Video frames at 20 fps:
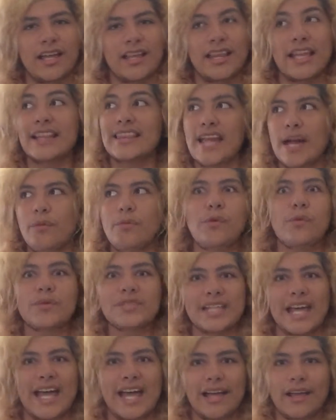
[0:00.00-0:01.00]
Like, that one
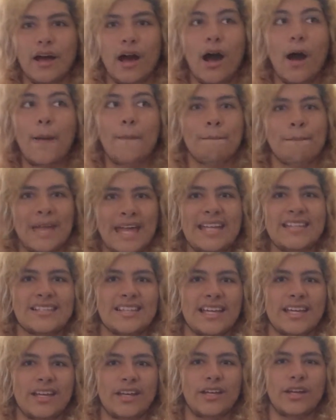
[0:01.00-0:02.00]
was
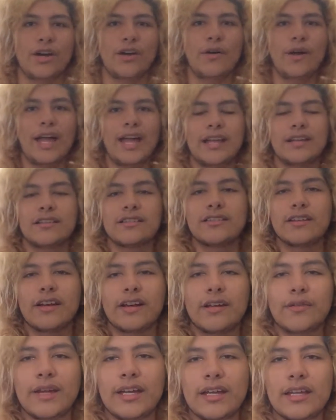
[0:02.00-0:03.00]
amazing, And
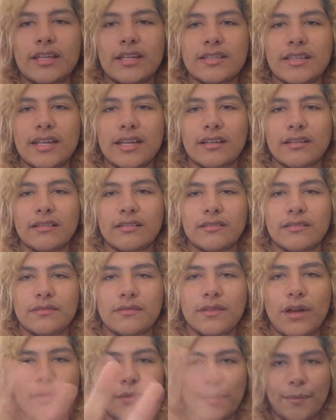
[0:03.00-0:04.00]
sorry, wait, it's like,
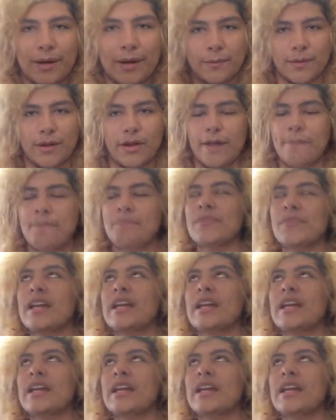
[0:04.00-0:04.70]
oh, remind me. Okay.